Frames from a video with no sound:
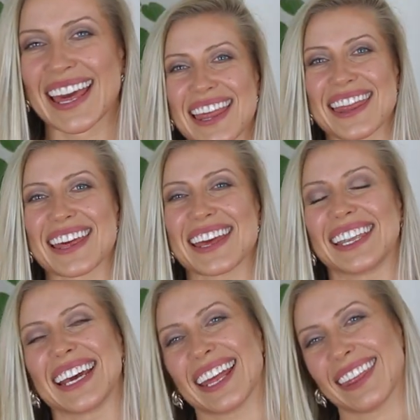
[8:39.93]

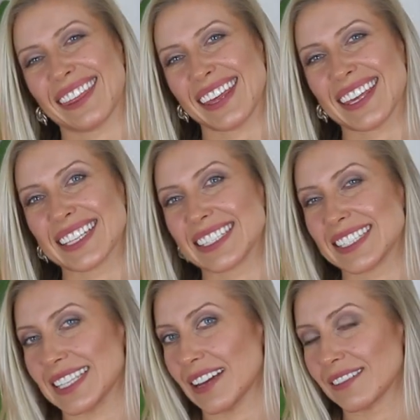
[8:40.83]
then I think
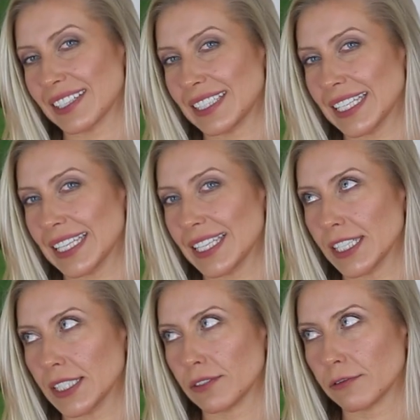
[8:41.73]
it's not really
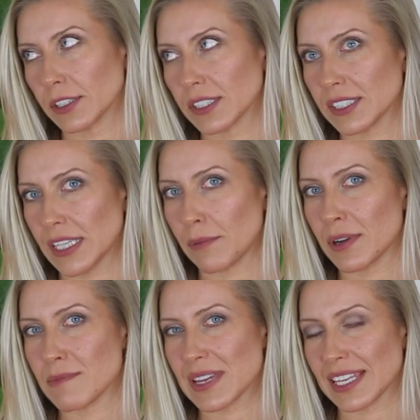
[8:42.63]
good for
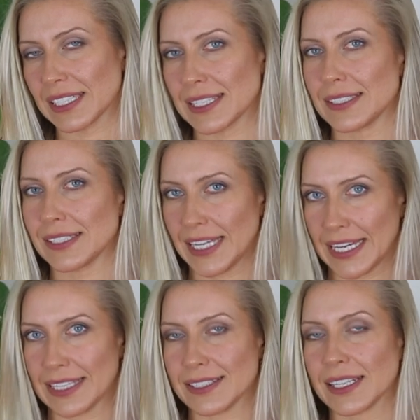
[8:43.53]
summer because it's
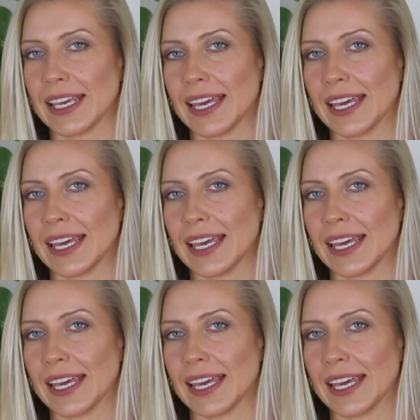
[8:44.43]
hot,